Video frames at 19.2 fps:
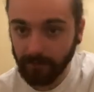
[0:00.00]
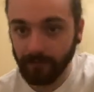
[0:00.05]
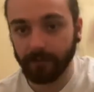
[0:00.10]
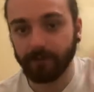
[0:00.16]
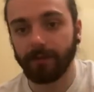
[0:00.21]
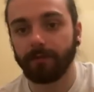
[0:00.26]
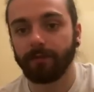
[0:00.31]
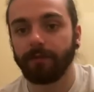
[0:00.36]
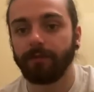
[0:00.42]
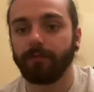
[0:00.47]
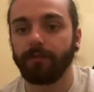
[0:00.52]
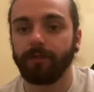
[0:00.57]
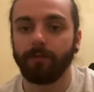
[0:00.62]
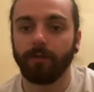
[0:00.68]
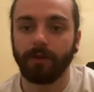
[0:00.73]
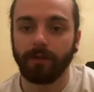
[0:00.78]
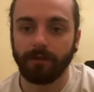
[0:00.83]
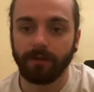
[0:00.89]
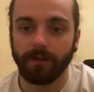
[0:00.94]
can be
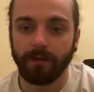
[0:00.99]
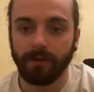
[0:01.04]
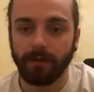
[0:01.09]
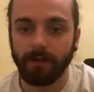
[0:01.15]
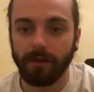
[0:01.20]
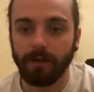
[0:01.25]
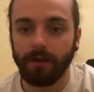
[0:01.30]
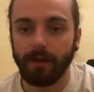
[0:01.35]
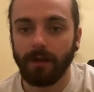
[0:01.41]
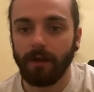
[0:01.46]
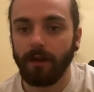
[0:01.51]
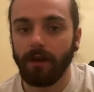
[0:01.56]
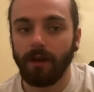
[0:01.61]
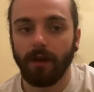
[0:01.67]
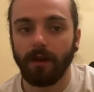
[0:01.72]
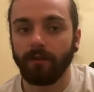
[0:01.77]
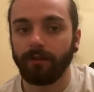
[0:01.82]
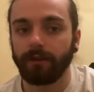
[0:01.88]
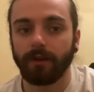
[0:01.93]
reworked
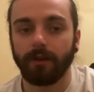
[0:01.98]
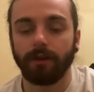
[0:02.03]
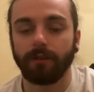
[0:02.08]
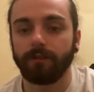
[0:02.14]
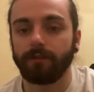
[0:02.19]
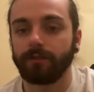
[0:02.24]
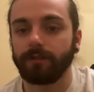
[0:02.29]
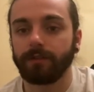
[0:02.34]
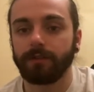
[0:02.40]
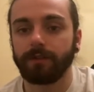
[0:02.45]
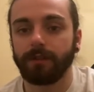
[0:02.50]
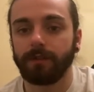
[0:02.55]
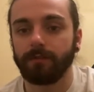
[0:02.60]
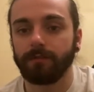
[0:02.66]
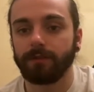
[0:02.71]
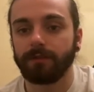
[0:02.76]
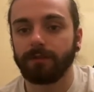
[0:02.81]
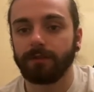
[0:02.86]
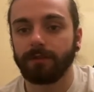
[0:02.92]
like 100
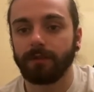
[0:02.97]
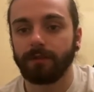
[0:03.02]
times.